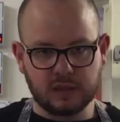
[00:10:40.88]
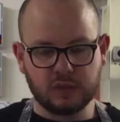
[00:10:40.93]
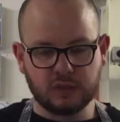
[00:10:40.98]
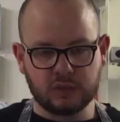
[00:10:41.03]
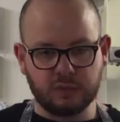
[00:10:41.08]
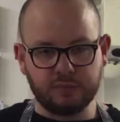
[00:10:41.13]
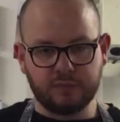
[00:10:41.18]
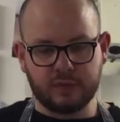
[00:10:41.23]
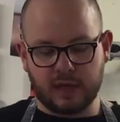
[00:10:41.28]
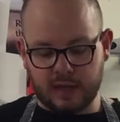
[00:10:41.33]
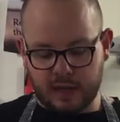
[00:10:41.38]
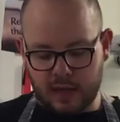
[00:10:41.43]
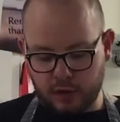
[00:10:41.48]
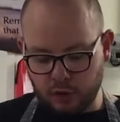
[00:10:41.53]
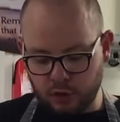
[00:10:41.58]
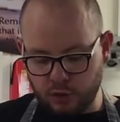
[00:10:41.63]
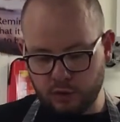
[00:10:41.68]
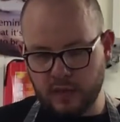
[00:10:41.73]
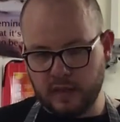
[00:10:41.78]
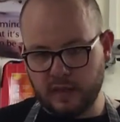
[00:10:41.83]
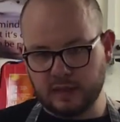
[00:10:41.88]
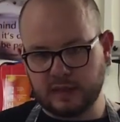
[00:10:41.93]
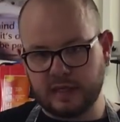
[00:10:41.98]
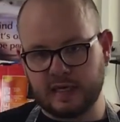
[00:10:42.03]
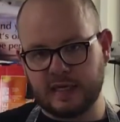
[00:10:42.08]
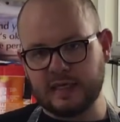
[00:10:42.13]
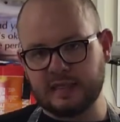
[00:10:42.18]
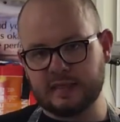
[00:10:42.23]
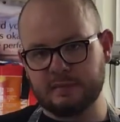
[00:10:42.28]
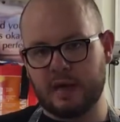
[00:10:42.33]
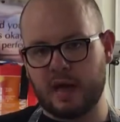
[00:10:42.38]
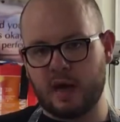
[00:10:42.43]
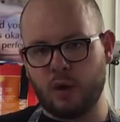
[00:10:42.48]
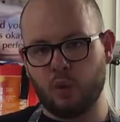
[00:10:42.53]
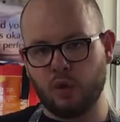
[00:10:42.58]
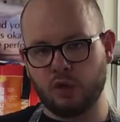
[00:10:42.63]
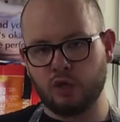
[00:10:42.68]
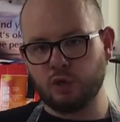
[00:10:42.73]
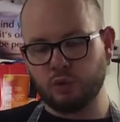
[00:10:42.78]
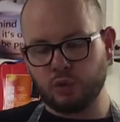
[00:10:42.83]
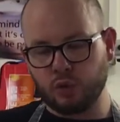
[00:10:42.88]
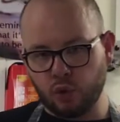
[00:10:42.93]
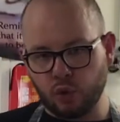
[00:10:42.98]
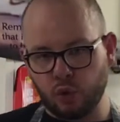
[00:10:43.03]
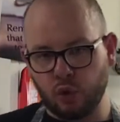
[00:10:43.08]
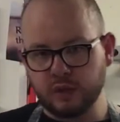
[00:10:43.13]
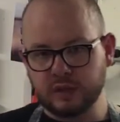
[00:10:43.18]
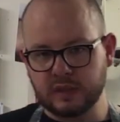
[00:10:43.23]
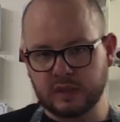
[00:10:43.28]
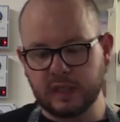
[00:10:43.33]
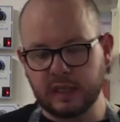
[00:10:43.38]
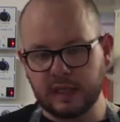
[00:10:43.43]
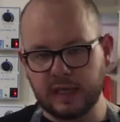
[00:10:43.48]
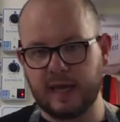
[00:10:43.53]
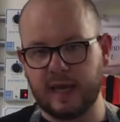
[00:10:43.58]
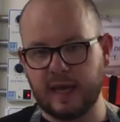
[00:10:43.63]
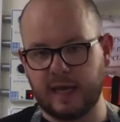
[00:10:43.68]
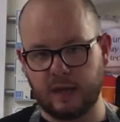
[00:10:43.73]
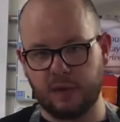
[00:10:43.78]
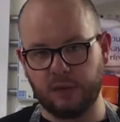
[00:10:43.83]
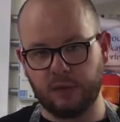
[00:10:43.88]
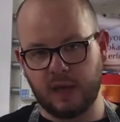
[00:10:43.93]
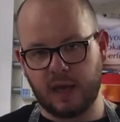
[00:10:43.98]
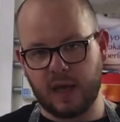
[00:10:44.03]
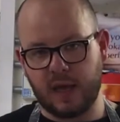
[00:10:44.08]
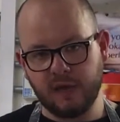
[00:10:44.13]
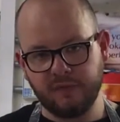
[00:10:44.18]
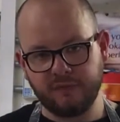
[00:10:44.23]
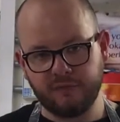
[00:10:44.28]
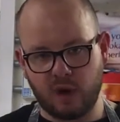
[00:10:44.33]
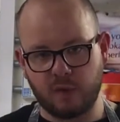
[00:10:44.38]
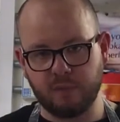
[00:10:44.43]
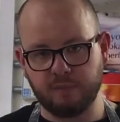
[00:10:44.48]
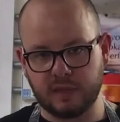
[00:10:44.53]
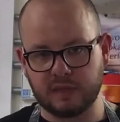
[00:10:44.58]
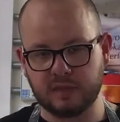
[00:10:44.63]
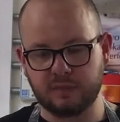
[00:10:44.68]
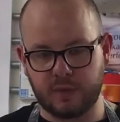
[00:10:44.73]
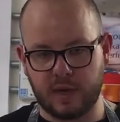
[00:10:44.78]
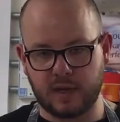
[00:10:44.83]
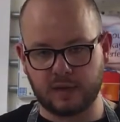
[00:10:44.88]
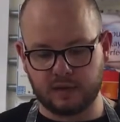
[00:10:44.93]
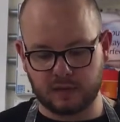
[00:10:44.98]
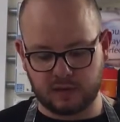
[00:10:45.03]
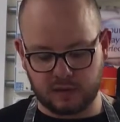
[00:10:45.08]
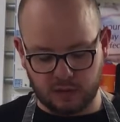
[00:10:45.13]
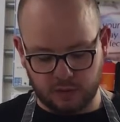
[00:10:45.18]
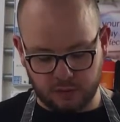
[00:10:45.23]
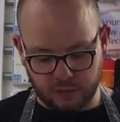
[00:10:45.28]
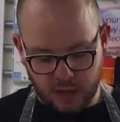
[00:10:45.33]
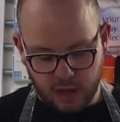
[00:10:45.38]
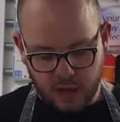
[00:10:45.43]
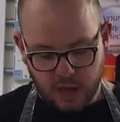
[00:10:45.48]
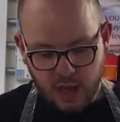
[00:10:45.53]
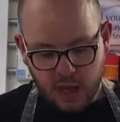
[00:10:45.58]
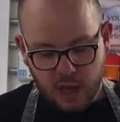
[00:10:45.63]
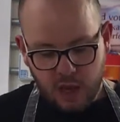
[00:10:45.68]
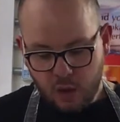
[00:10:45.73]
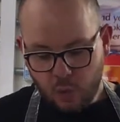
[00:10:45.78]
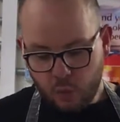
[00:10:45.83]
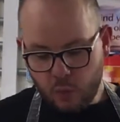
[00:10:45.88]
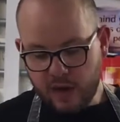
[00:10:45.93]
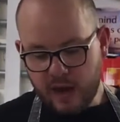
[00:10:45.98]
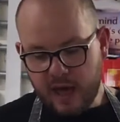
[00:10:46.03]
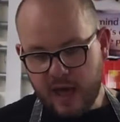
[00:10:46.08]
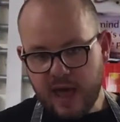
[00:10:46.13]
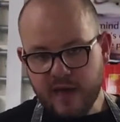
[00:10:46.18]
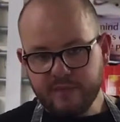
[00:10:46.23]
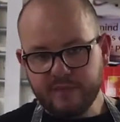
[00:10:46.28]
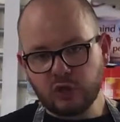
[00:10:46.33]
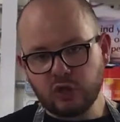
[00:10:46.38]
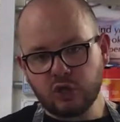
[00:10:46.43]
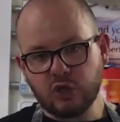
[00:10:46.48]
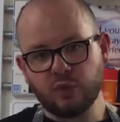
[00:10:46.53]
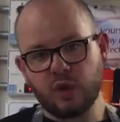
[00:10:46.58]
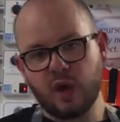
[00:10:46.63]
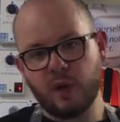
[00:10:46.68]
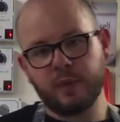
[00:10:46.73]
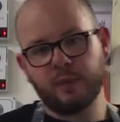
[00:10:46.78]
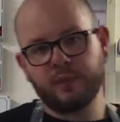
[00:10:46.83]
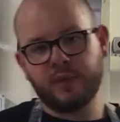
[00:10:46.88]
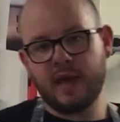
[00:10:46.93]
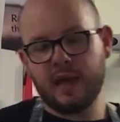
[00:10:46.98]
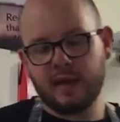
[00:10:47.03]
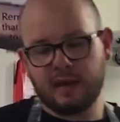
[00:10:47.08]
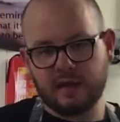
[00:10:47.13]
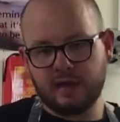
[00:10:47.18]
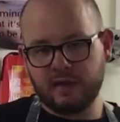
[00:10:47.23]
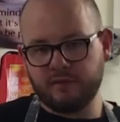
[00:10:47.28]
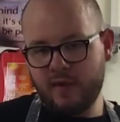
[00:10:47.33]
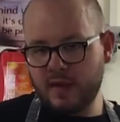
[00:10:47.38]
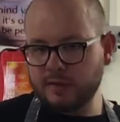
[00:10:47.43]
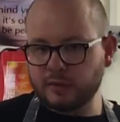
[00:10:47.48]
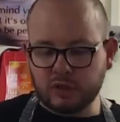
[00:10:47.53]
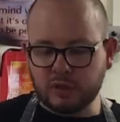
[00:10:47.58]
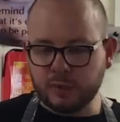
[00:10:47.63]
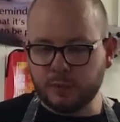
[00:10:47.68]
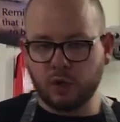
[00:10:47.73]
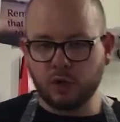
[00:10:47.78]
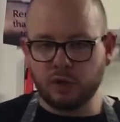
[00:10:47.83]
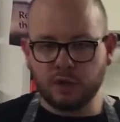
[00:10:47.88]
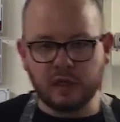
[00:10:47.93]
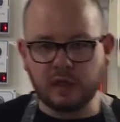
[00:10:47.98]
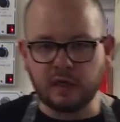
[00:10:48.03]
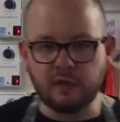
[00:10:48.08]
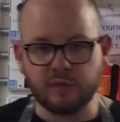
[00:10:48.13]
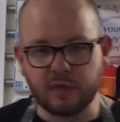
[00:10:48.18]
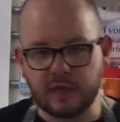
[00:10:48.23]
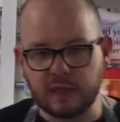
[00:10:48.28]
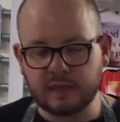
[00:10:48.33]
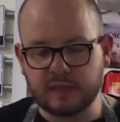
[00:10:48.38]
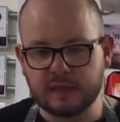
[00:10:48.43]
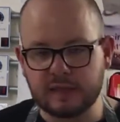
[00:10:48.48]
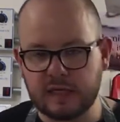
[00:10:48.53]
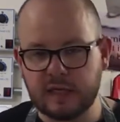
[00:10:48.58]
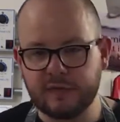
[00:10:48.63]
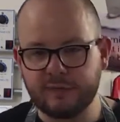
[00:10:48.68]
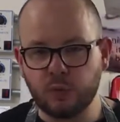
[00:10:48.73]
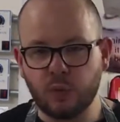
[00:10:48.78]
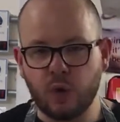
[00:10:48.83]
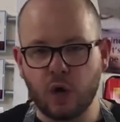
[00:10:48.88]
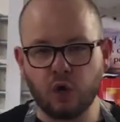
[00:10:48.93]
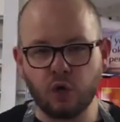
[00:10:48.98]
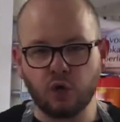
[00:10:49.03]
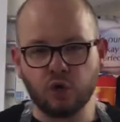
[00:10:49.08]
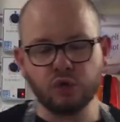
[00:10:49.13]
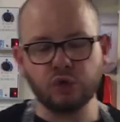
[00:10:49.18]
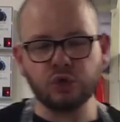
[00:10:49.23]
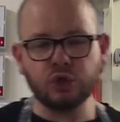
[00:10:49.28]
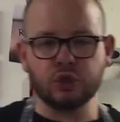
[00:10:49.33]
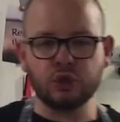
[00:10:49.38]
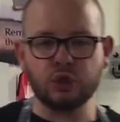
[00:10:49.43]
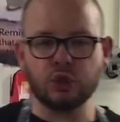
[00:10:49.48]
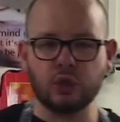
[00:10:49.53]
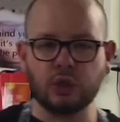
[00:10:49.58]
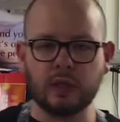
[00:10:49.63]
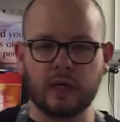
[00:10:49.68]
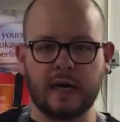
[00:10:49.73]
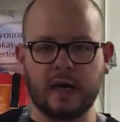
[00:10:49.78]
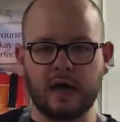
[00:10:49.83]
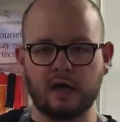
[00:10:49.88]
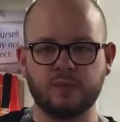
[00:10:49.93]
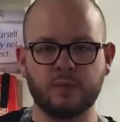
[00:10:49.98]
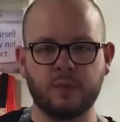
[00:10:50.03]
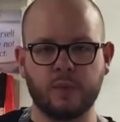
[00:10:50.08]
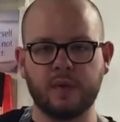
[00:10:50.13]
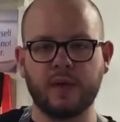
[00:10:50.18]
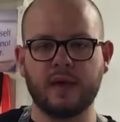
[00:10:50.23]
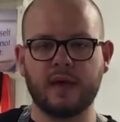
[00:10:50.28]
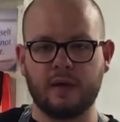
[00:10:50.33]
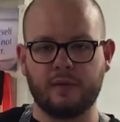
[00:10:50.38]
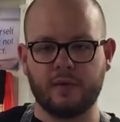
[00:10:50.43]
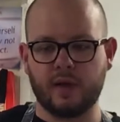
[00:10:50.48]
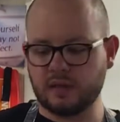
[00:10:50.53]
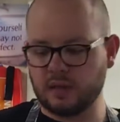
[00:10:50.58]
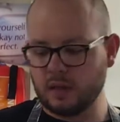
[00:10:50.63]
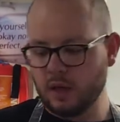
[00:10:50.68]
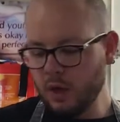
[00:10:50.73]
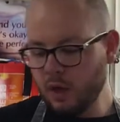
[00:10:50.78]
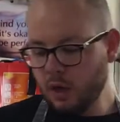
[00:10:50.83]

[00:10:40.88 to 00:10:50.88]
is a new little key thing that I want you all to learn, okay, from this practical. Whenever you are preparing a vegetable or an ingredient, and if you are unsure how to prepare it,